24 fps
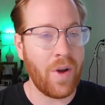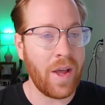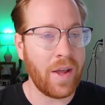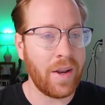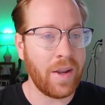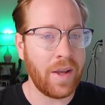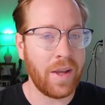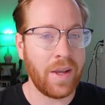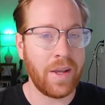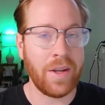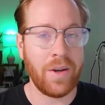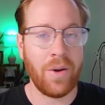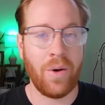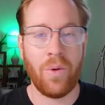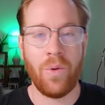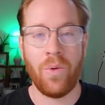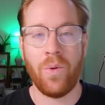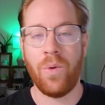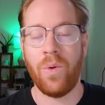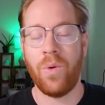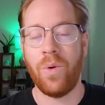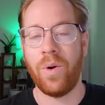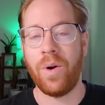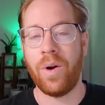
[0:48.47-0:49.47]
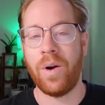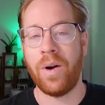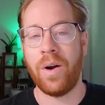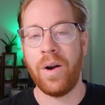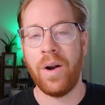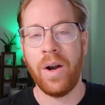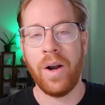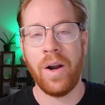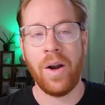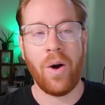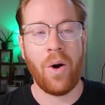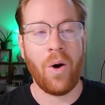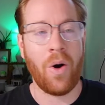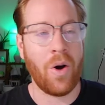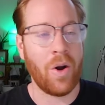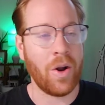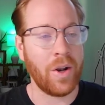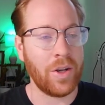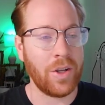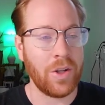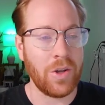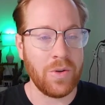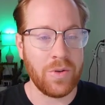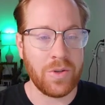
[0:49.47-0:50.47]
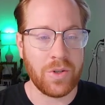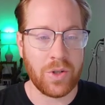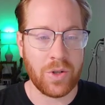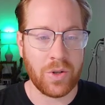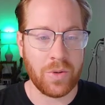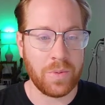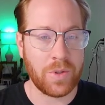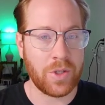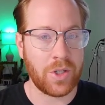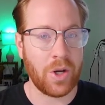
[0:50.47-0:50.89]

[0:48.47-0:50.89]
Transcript: Reddit or on YouTube.